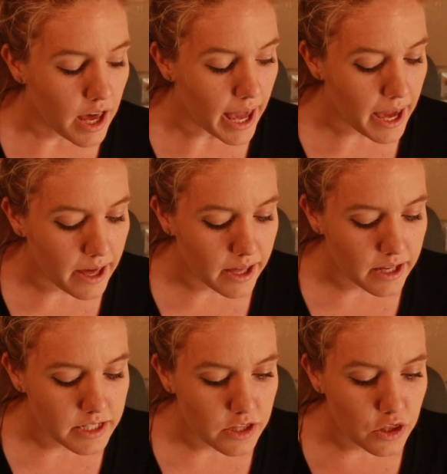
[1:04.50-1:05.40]

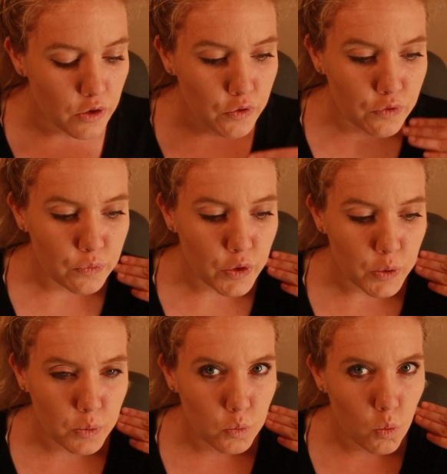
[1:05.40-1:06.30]
And
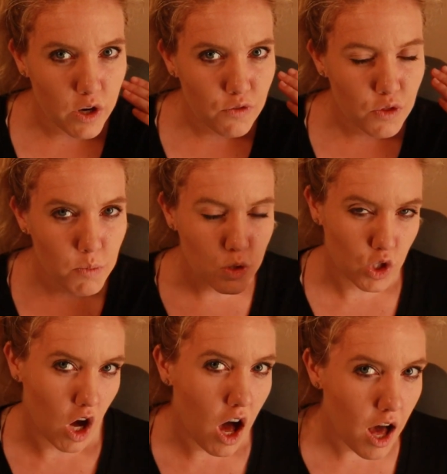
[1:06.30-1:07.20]
one of the
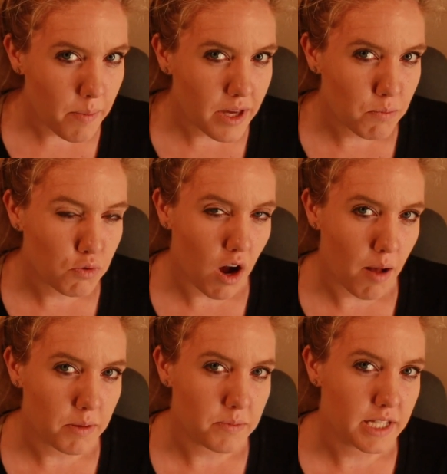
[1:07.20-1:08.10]
most common
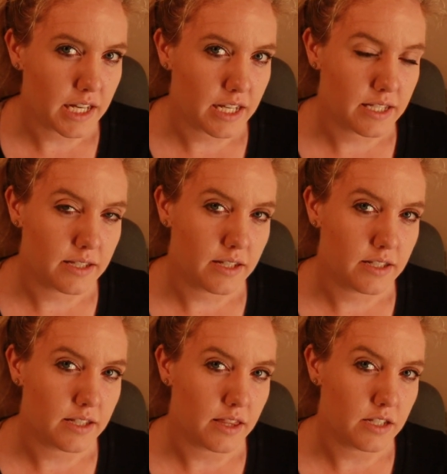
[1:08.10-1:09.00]
problems that I see
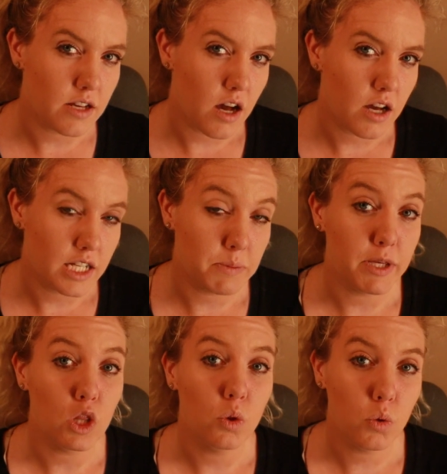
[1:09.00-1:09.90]
is that the dog has
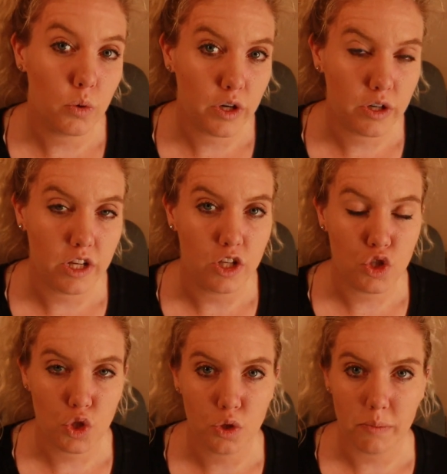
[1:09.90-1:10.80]
been lured
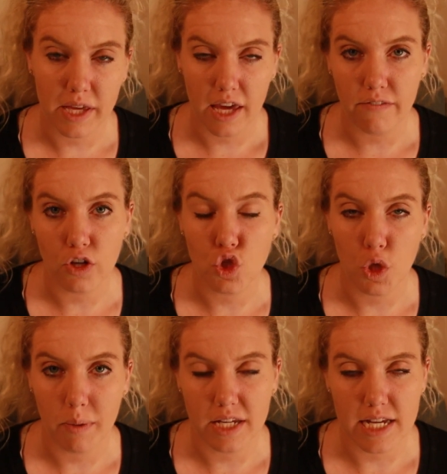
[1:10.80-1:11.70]
into the behavior
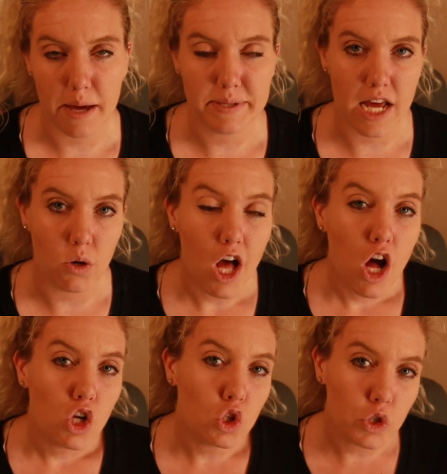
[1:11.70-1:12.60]
too many times. Now,
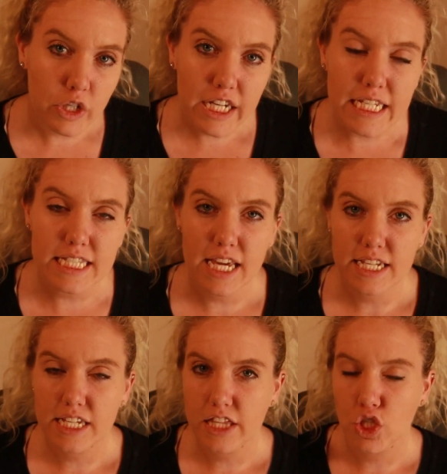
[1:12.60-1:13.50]
luring is the
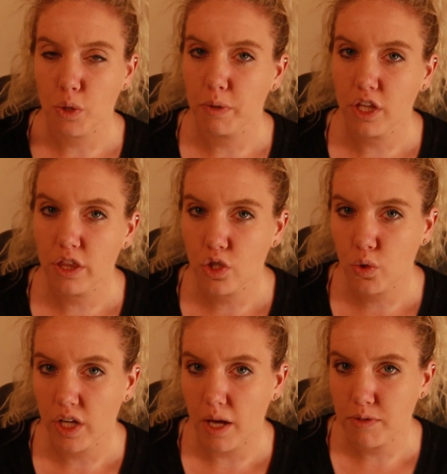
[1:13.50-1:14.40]
idea that you're putting the
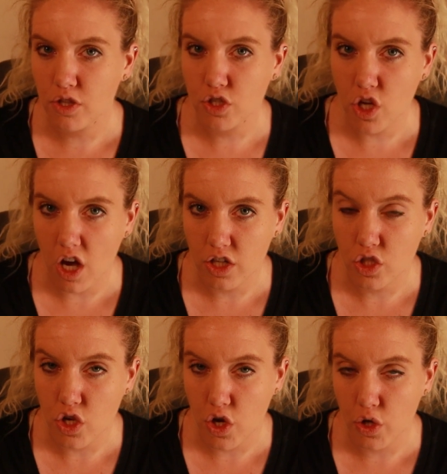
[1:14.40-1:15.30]
treat up to the
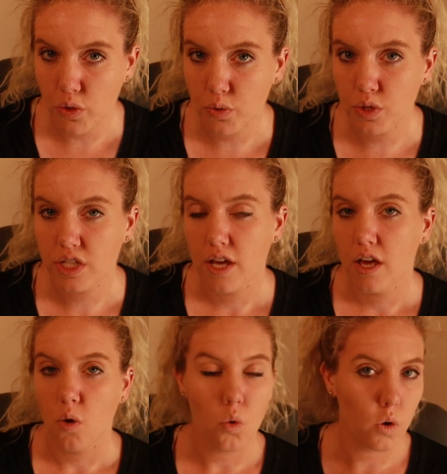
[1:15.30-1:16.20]
dog's nose
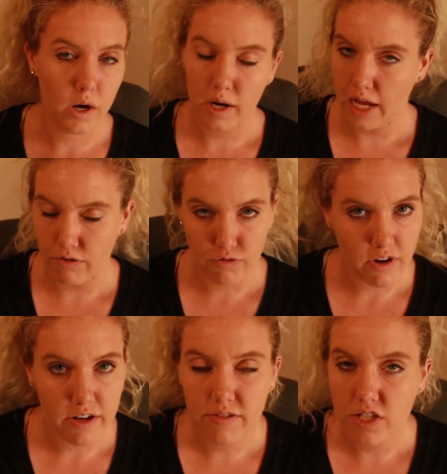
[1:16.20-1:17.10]
or in
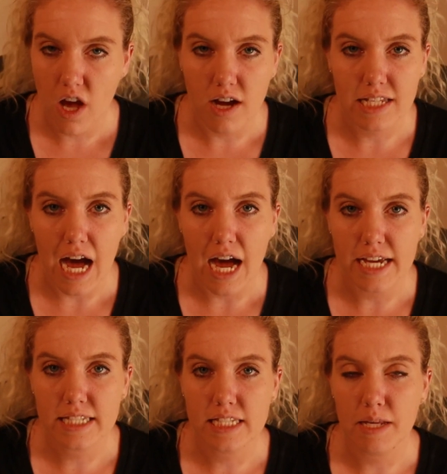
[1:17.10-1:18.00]
front of the dog's
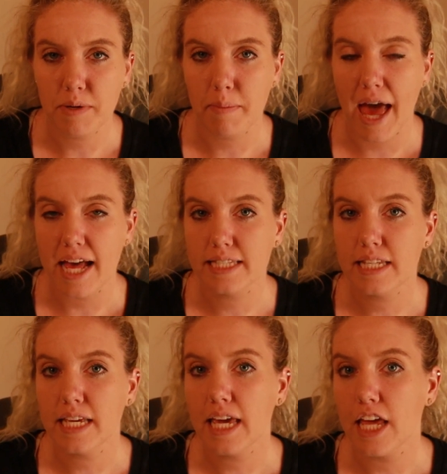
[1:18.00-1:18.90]
eyes in some
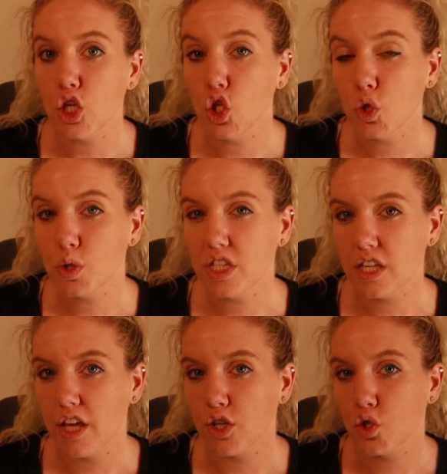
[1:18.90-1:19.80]
capacity and
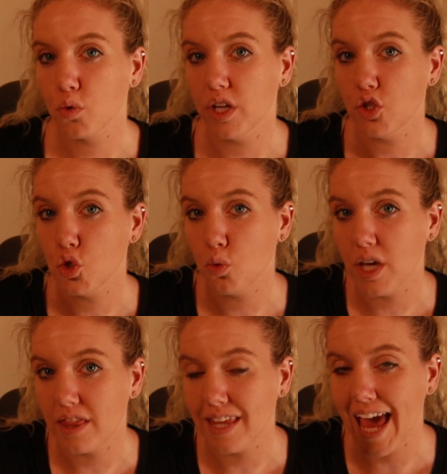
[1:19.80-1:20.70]
using that treat to
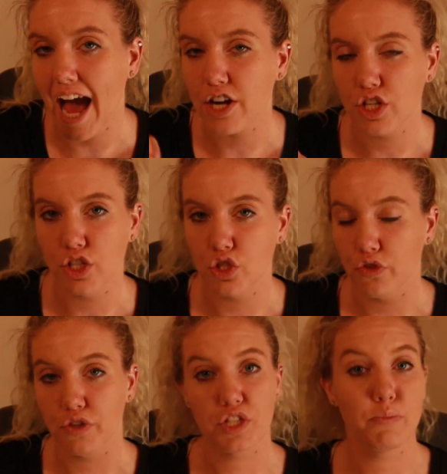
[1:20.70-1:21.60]
get the action.
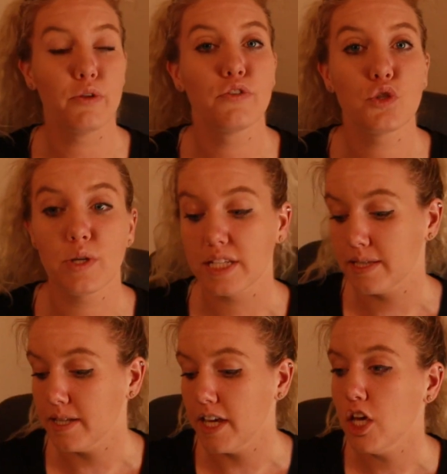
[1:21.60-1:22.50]
So for example, if you're doing
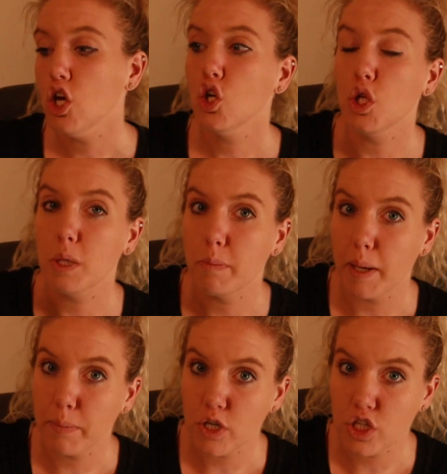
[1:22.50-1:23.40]
sit, you
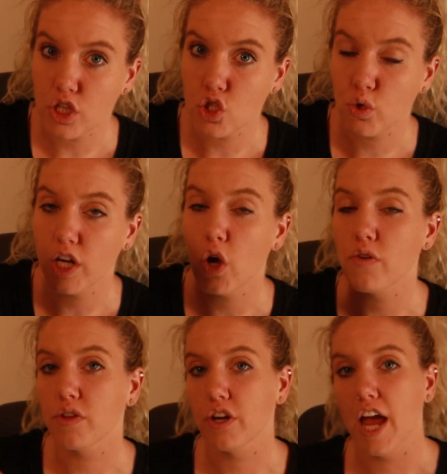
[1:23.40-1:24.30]
might push the treat
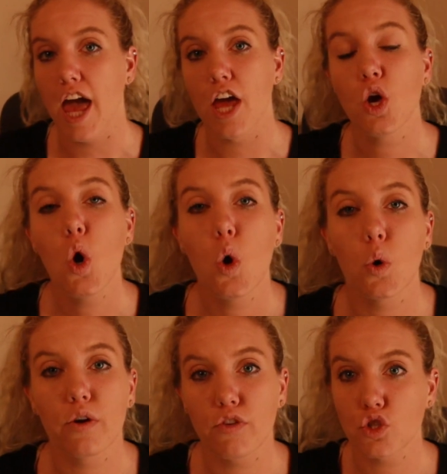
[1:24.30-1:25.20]
over their head,
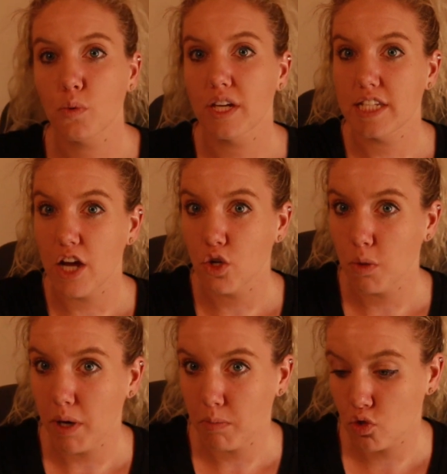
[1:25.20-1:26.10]
or if you're doing a down,
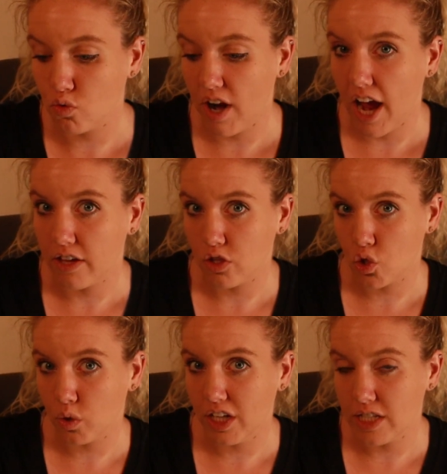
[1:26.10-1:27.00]
you might drag the
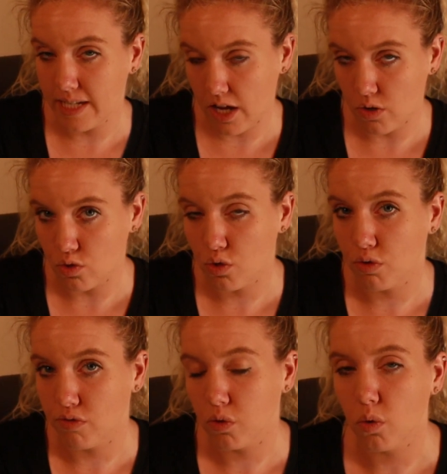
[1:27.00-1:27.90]
treat down to
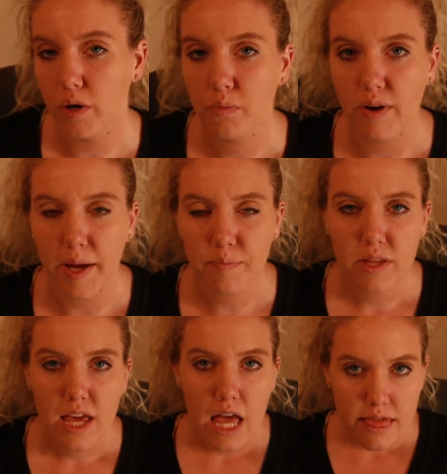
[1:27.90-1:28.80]
the floor,
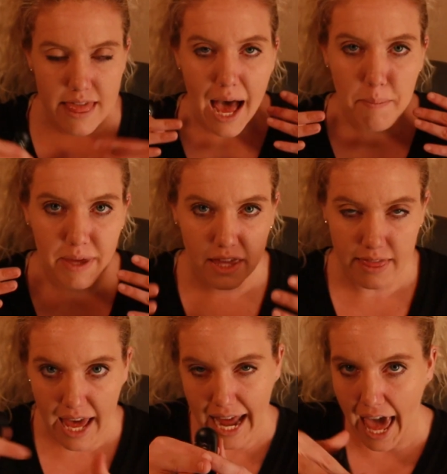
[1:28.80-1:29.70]
right? That
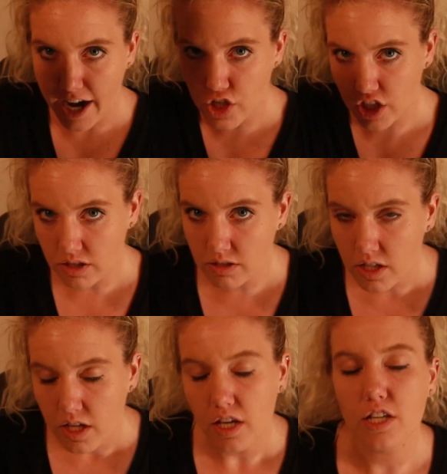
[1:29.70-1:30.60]
action
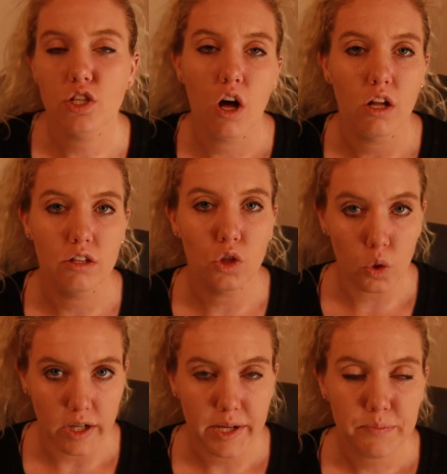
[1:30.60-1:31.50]
is called
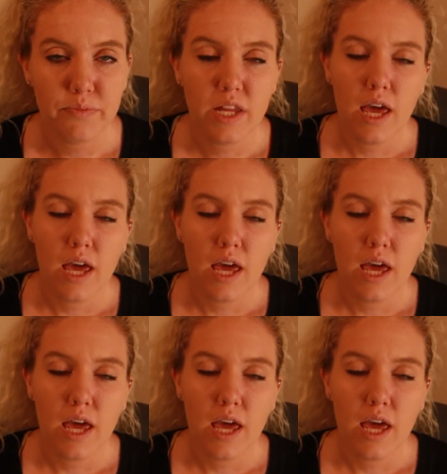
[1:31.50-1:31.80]
luring.